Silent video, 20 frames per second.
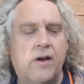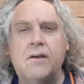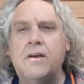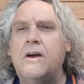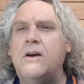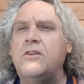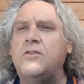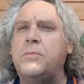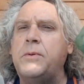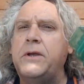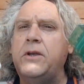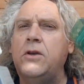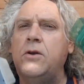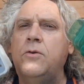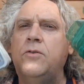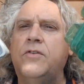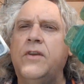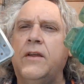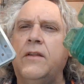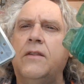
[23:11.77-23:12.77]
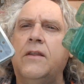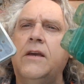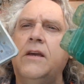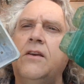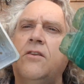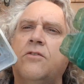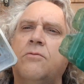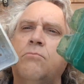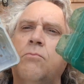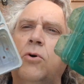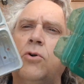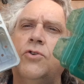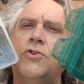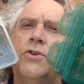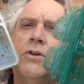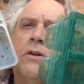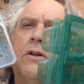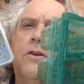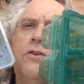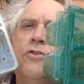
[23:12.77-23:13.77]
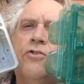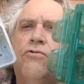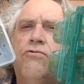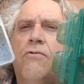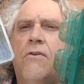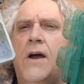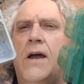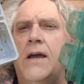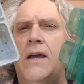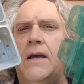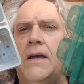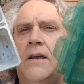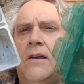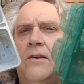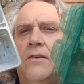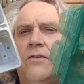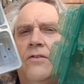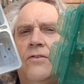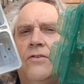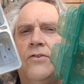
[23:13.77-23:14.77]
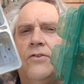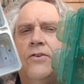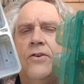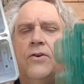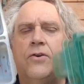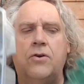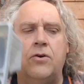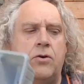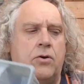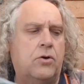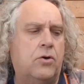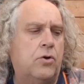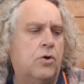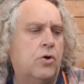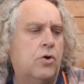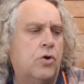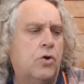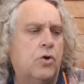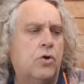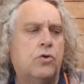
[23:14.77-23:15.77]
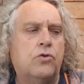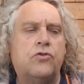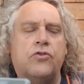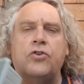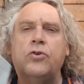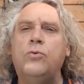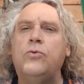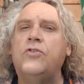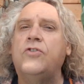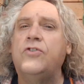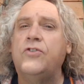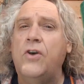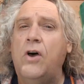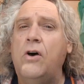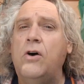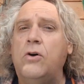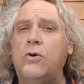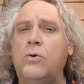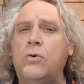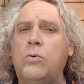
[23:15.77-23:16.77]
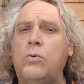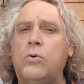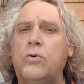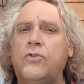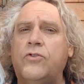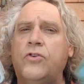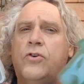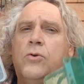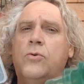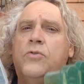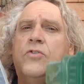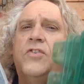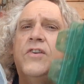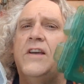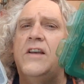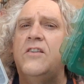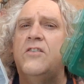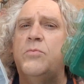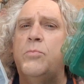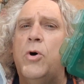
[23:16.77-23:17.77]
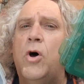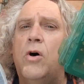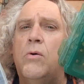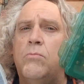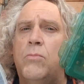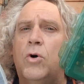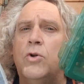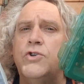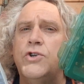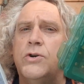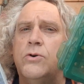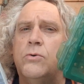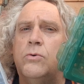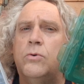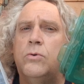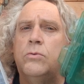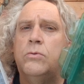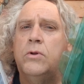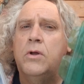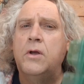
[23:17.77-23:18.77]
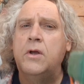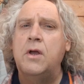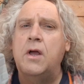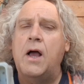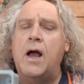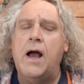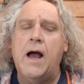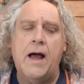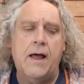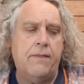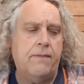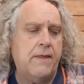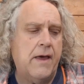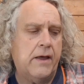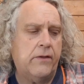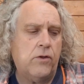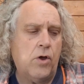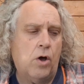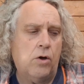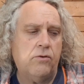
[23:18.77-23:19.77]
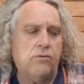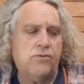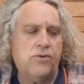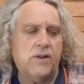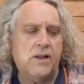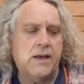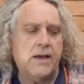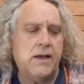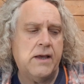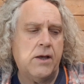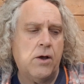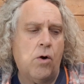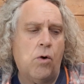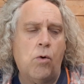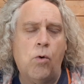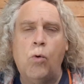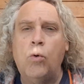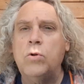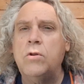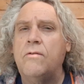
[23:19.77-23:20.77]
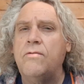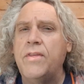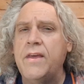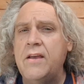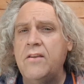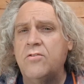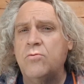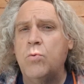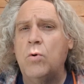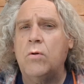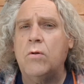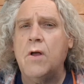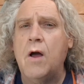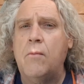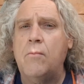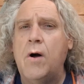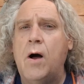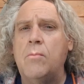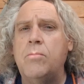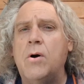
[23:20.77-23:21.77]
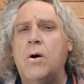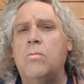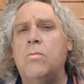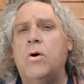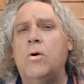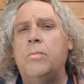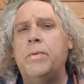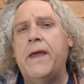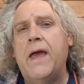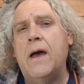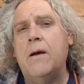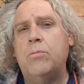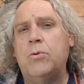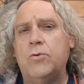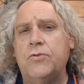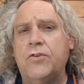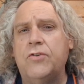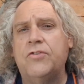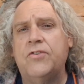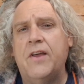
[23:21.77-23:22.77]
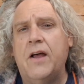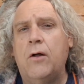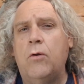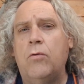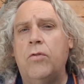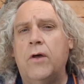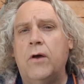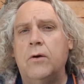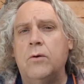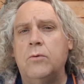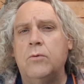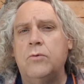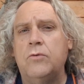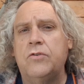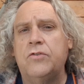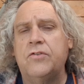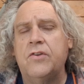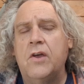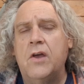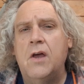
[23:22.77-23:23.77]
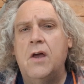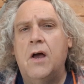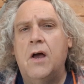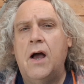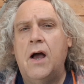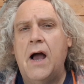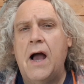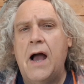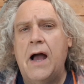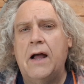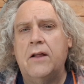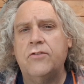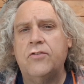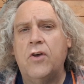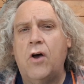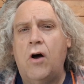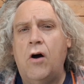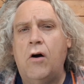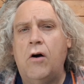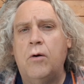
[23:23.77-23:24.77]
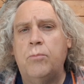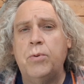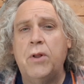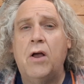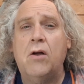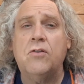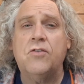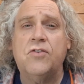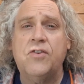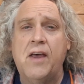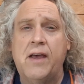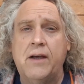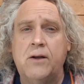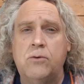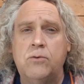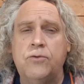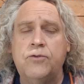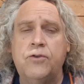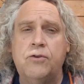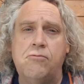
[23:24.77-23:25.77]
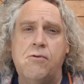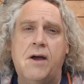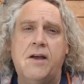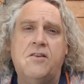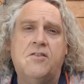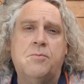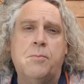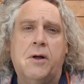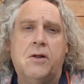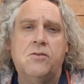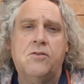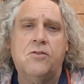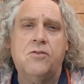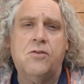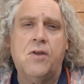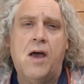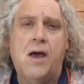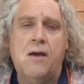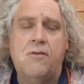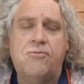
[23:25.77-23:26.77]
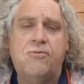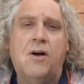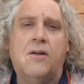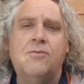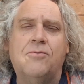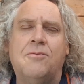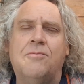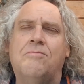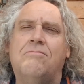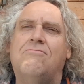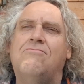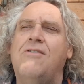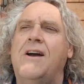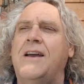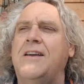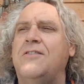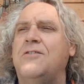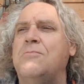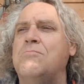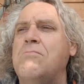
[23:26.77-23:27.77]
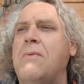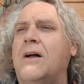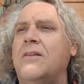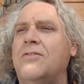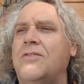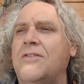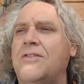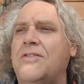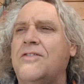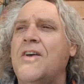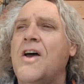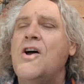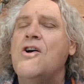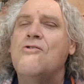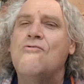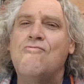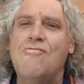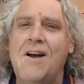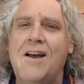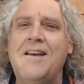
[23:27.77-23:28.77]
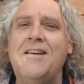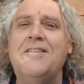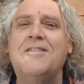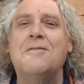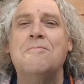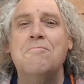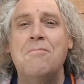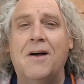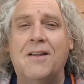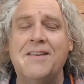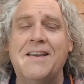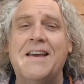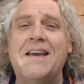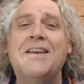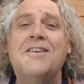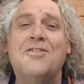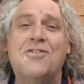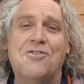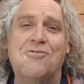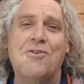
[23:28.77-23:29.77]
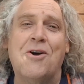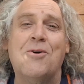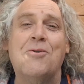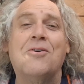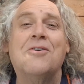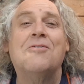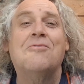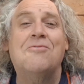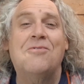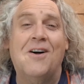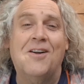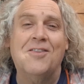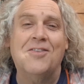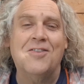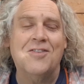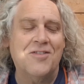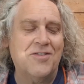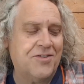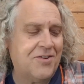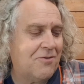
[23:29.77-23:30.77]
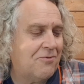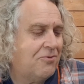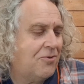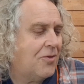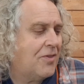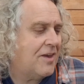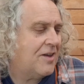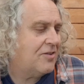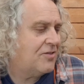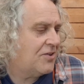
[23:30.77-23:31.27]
I'm going to be using these modular trays to sow two seeds per module and then hopefully all of these will come up and we'll be able to sell those at our plant sale to raise mons, uh, fund, raise mons, raise money stroke funds for the